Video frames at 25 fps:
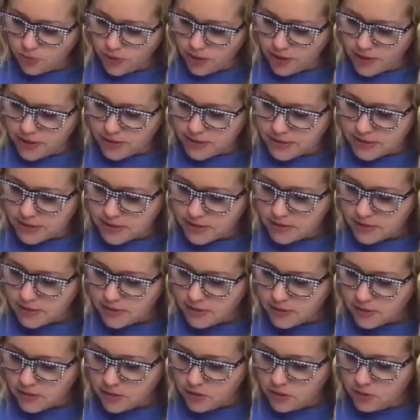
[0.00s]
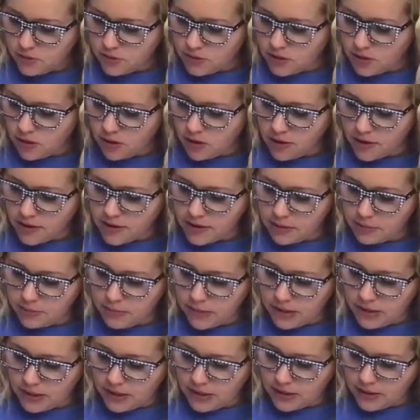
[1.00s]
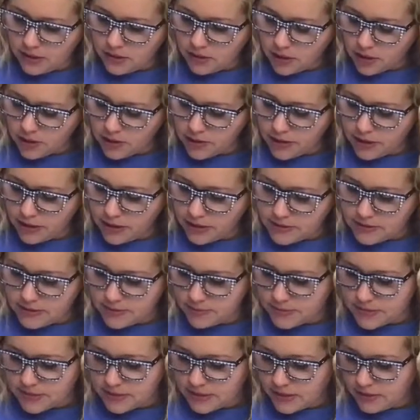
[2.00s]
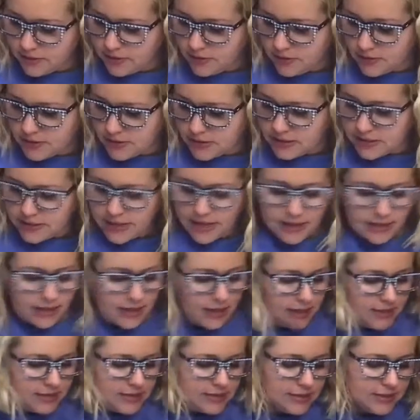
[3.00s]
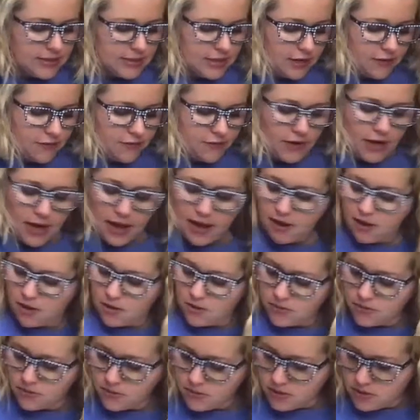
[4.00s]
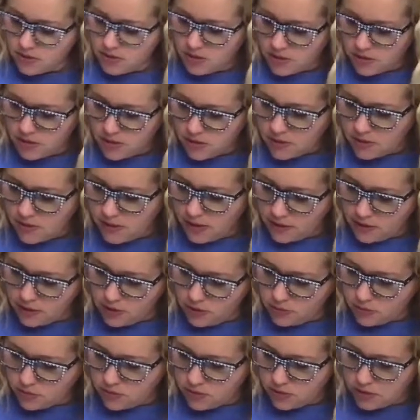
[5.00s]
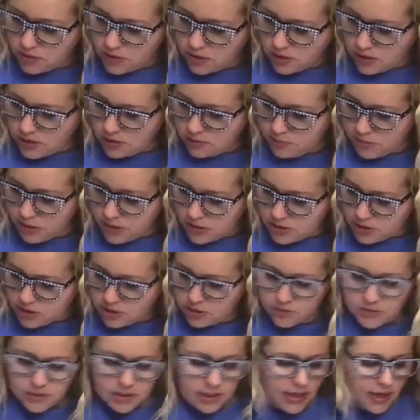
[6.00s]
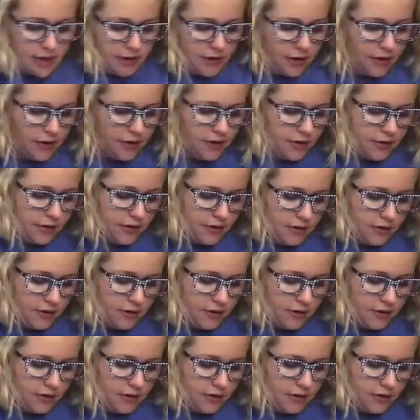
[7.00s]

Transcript: Whereas you could already be learning some skills and techniques and stuff now that you could put to use later?